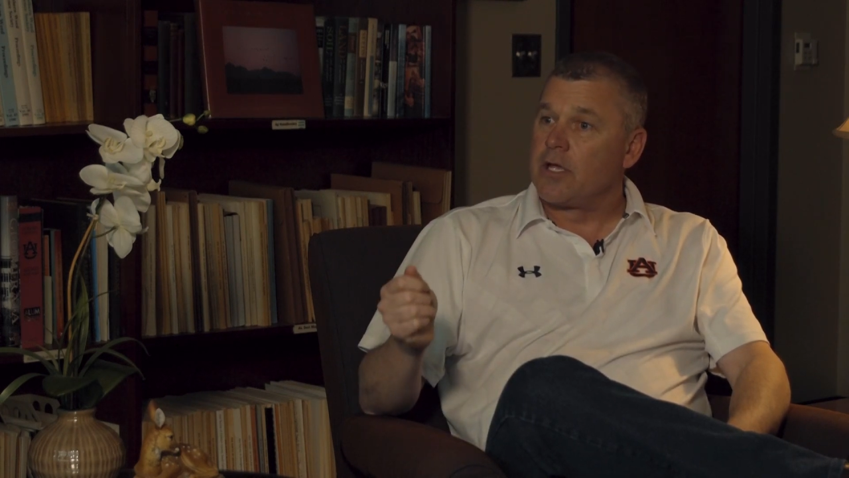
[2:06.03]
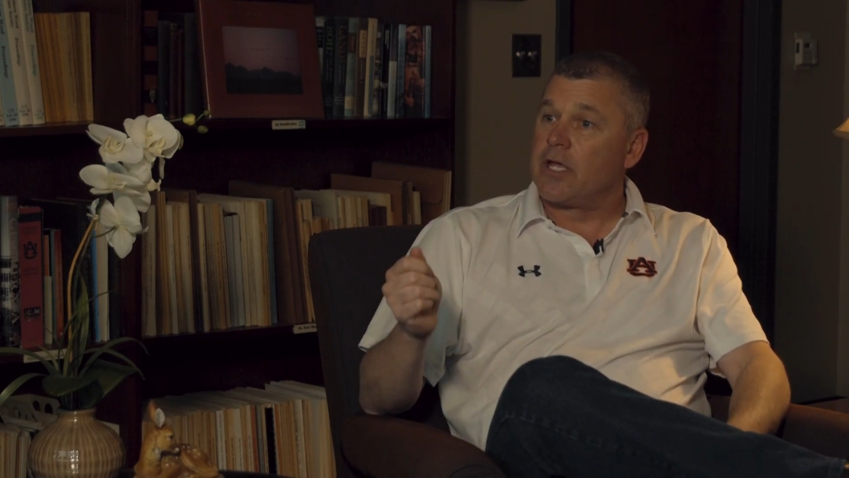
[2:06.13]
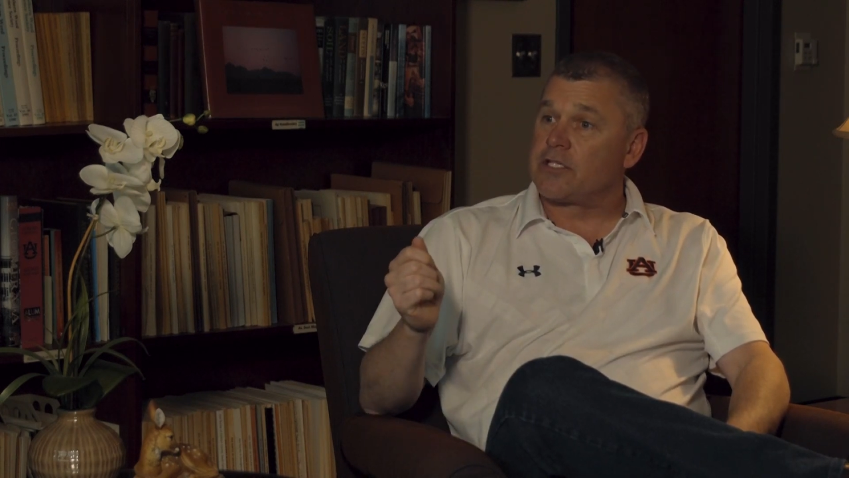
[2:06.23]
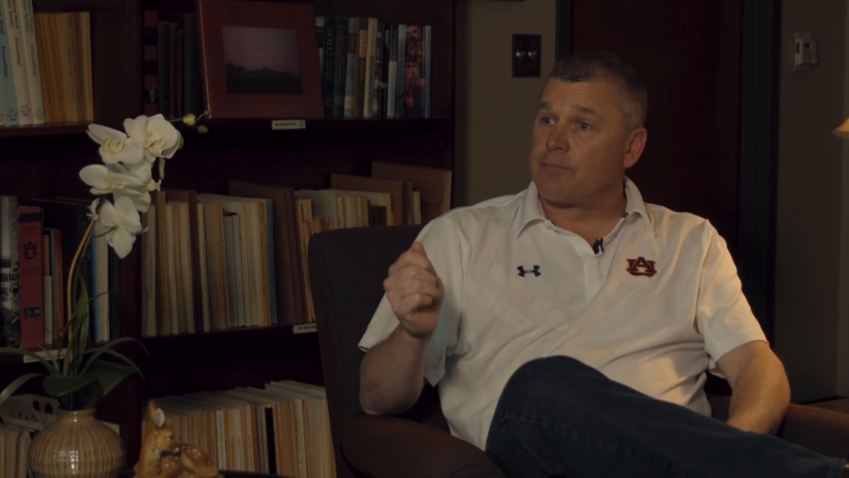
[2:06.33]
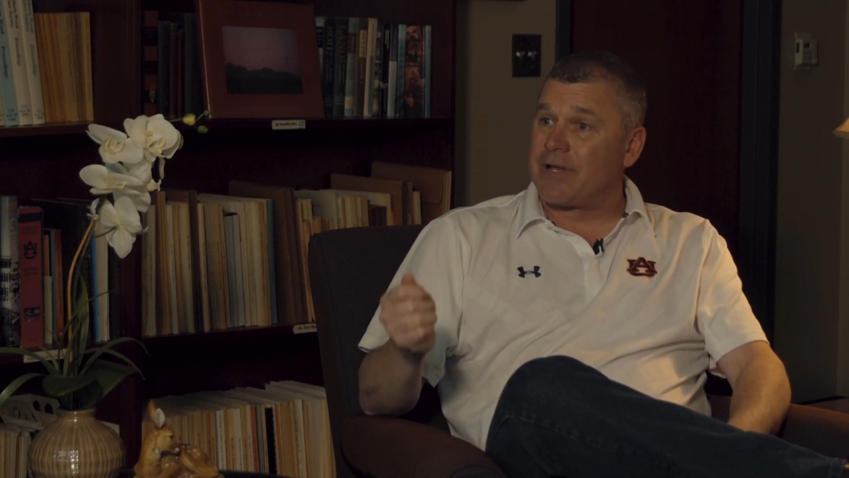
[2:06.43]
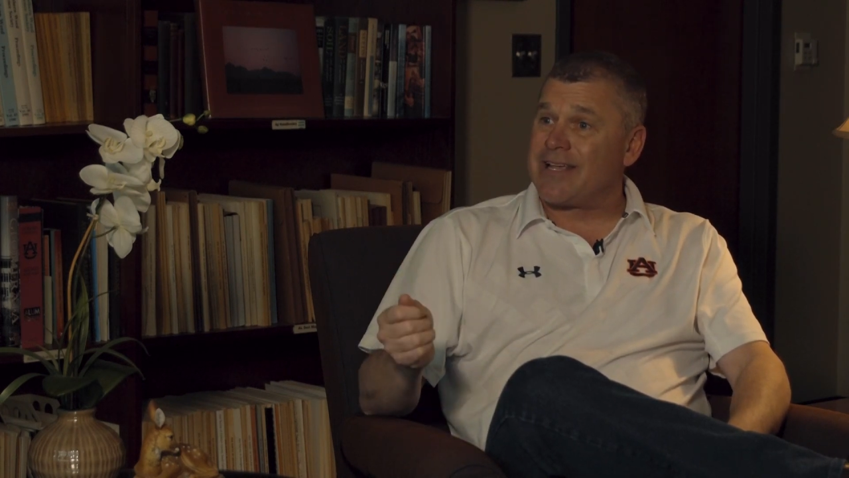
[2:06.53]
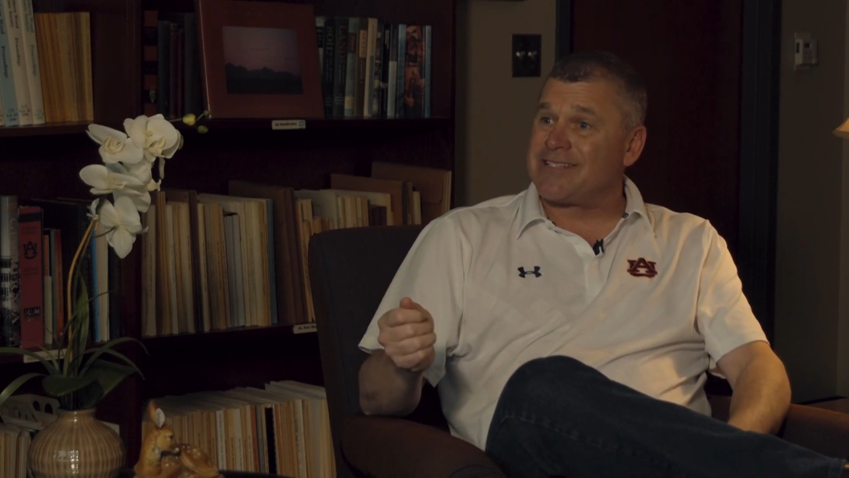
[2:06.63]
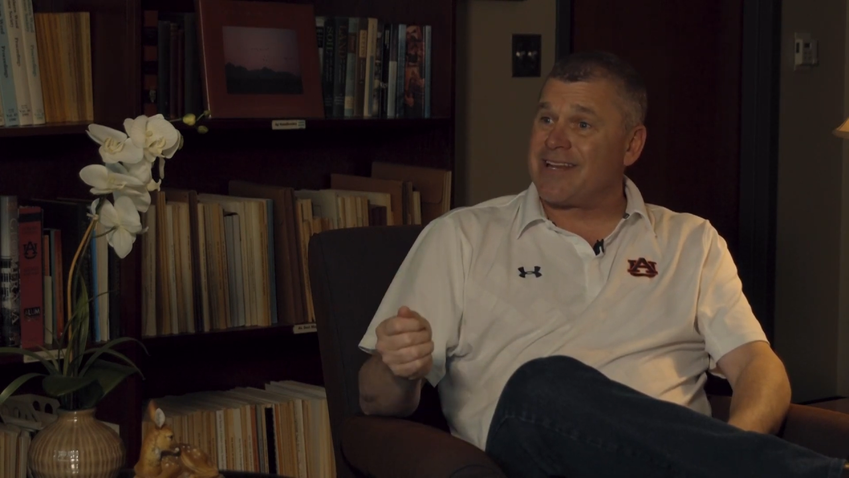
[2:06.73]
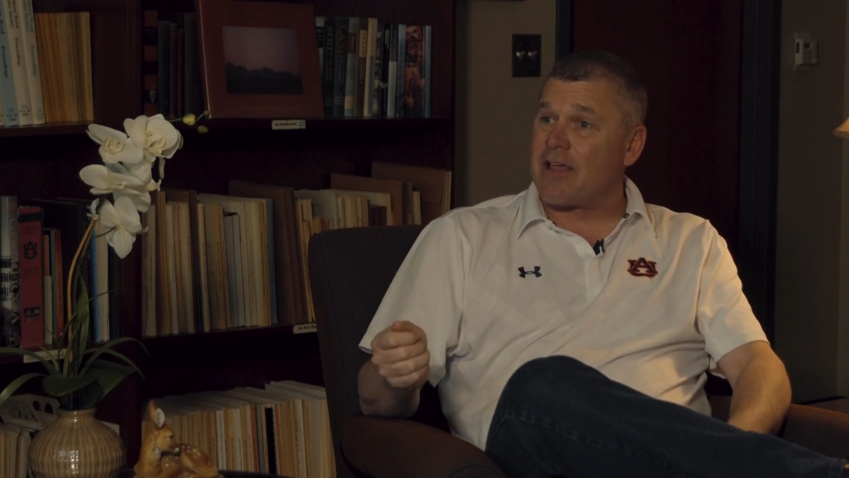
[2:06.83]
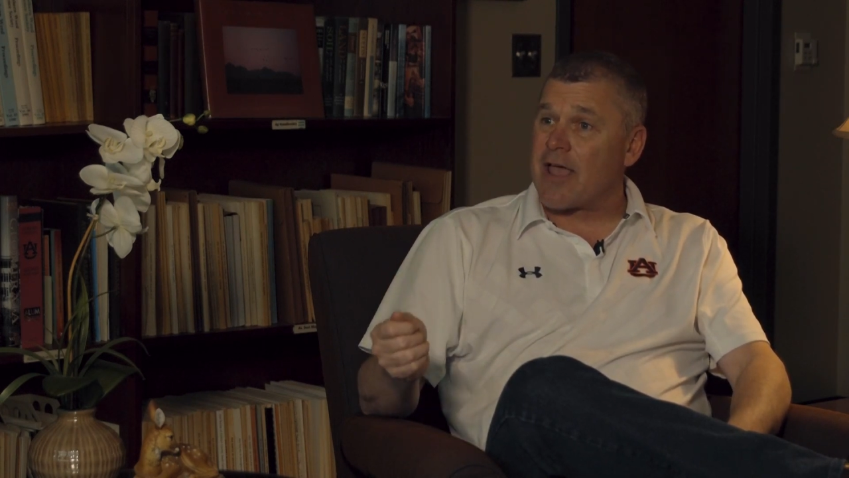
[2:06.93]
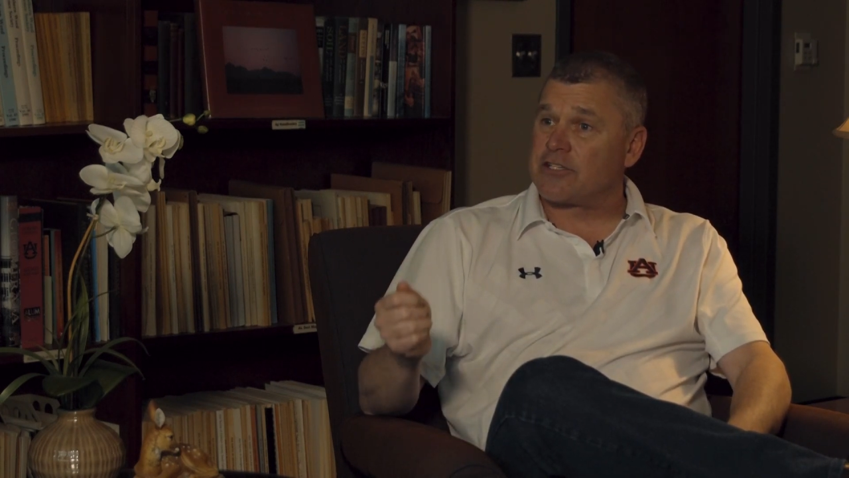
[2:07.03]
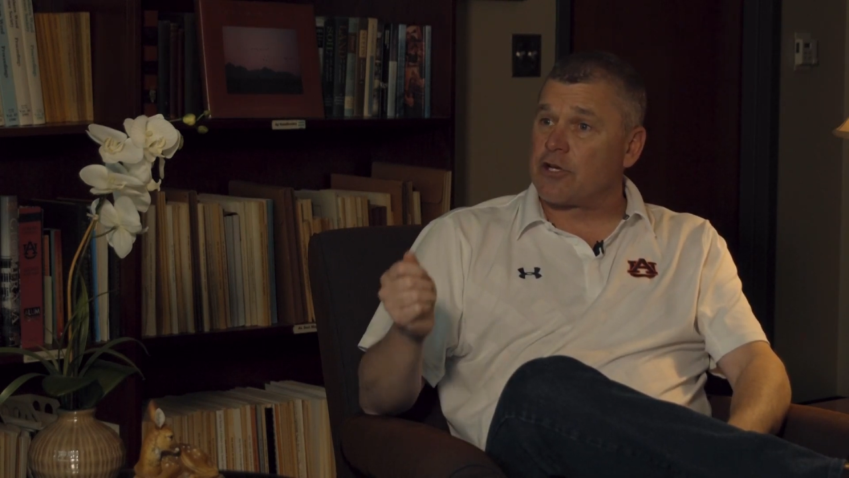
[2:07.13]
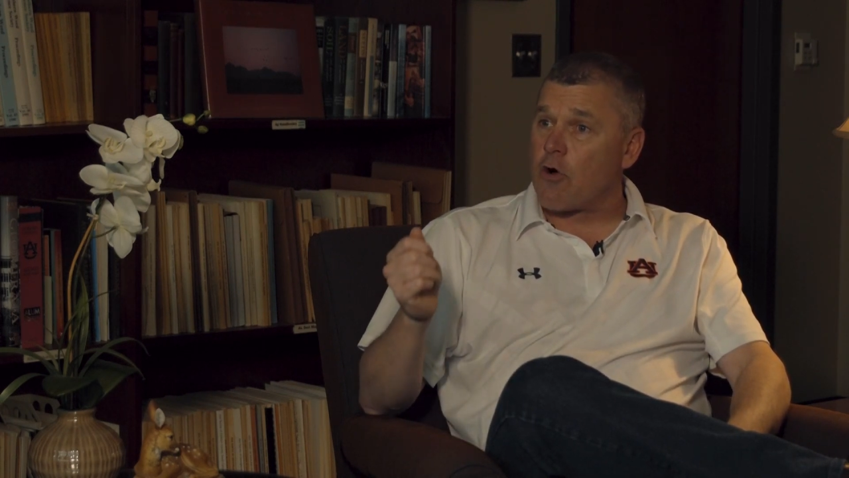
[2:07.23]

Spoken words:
is a place that has an